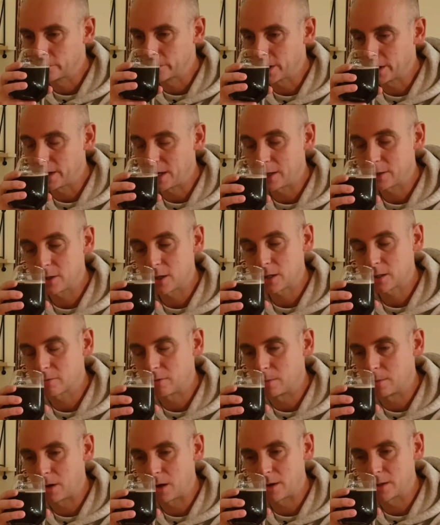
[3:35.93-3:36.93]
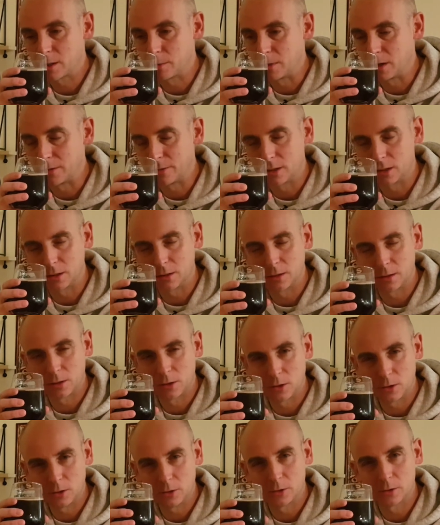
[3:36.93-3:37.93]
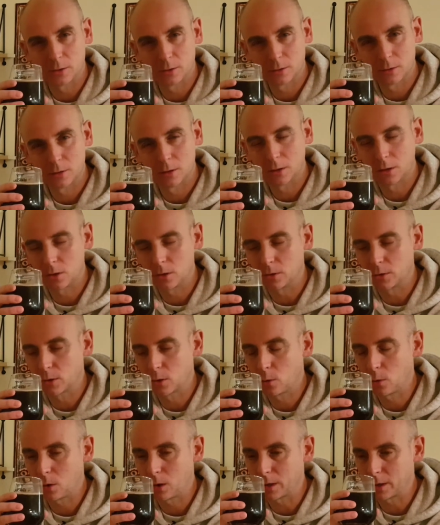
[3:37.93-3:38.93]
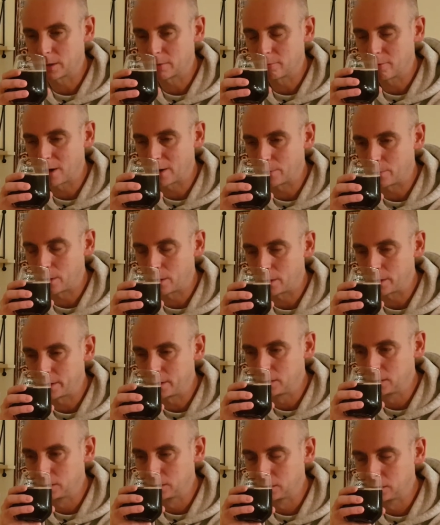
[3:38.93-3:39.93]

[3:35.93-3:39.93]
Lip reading: And that just reminds me of a good quality red wine.